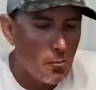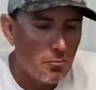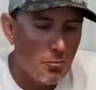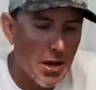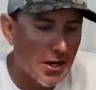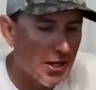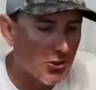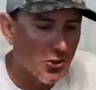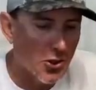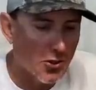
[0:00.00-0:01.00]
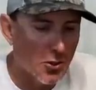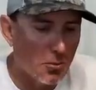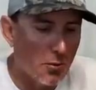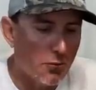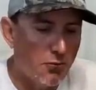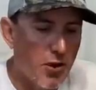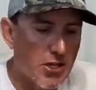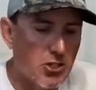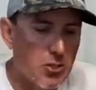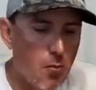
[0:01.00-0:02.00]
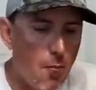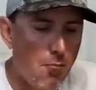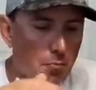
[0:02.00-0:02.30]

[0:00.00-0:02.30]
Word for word: Man, that's cooked to perfection.